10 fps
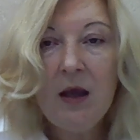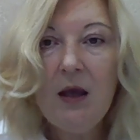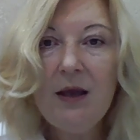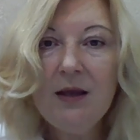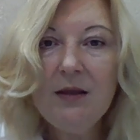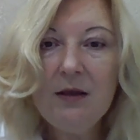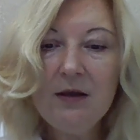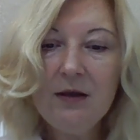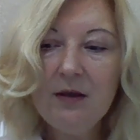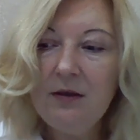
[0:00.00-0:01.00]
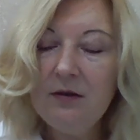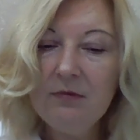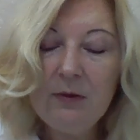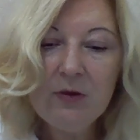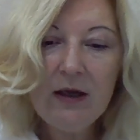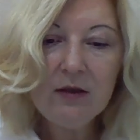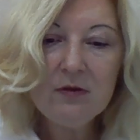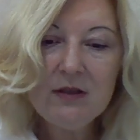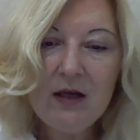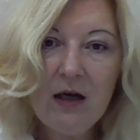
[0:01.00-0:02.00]
And I would like to
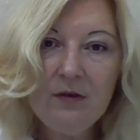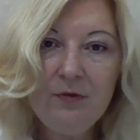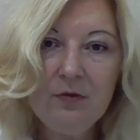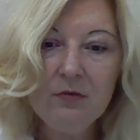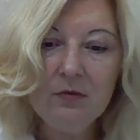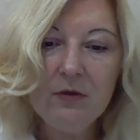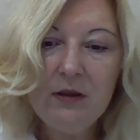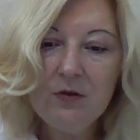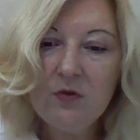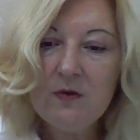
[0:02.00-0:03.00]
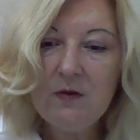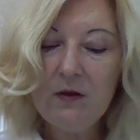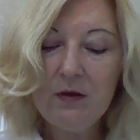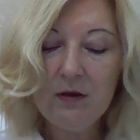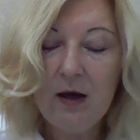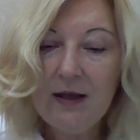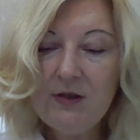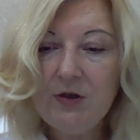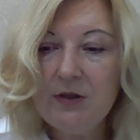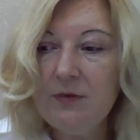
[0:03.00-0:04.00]
cite a few interesting
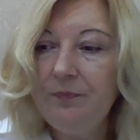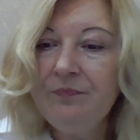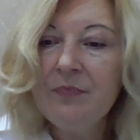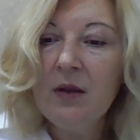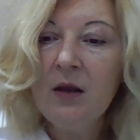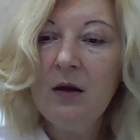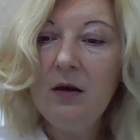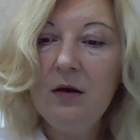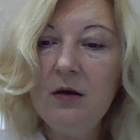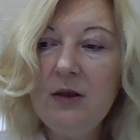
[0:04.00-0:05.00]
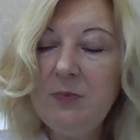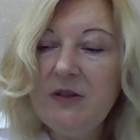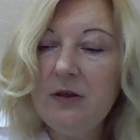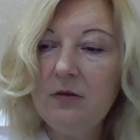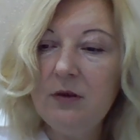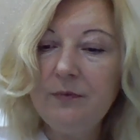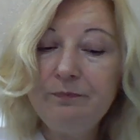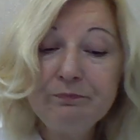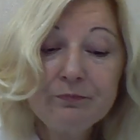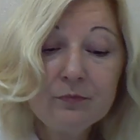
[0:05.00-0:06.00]
answers in particular.
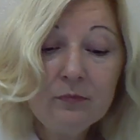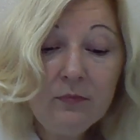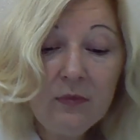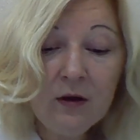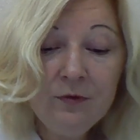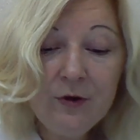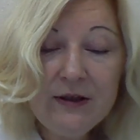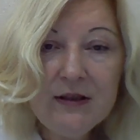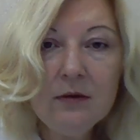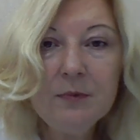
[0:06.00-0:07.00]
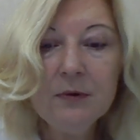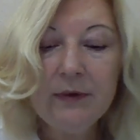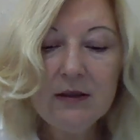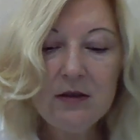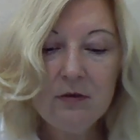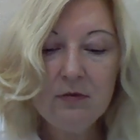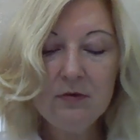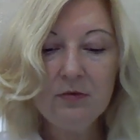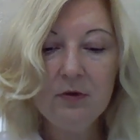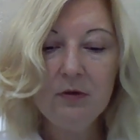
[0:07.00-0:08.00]
For example, one
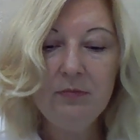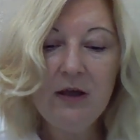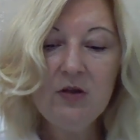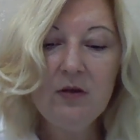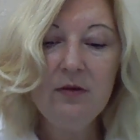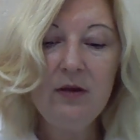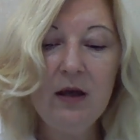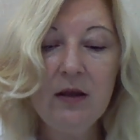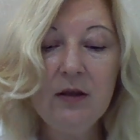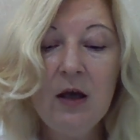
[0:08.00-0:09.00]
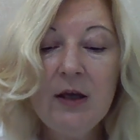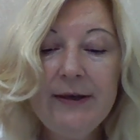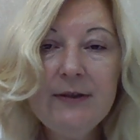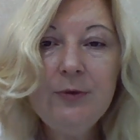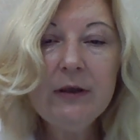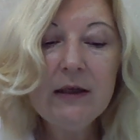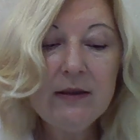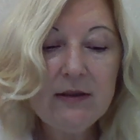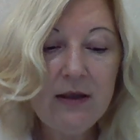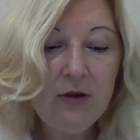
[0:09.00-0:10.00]
student mentioned that his work at
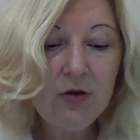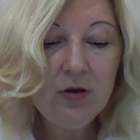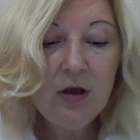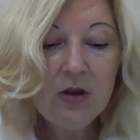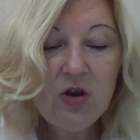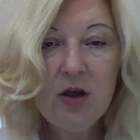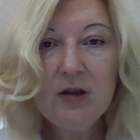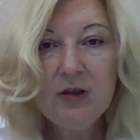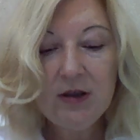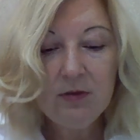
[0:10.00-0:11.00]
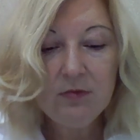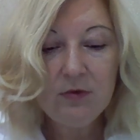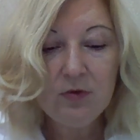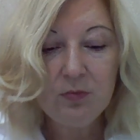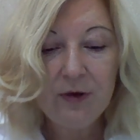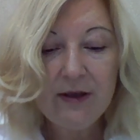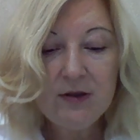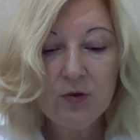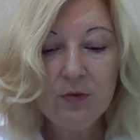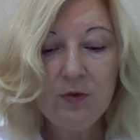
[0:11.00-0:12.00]
the center challenged him to
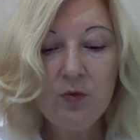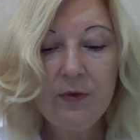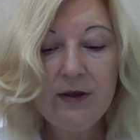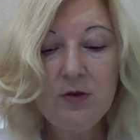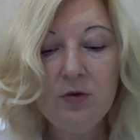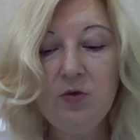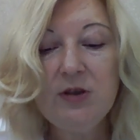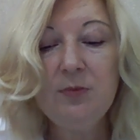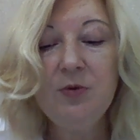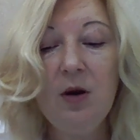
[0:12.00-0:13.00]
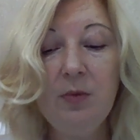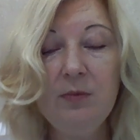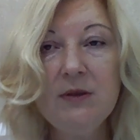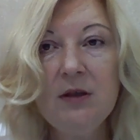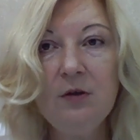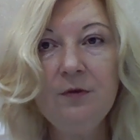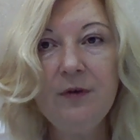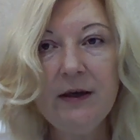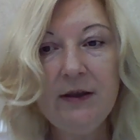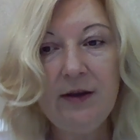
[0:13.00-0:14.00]
brainstorm new ways to address a problem instead of
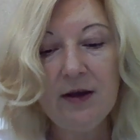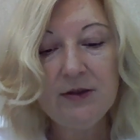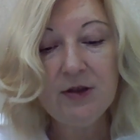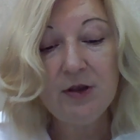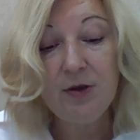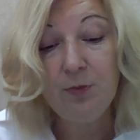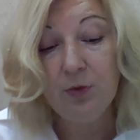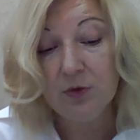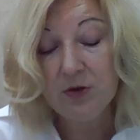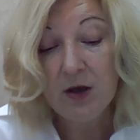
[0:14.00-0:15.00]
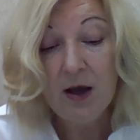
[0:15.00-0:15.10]
finding the answers in the books.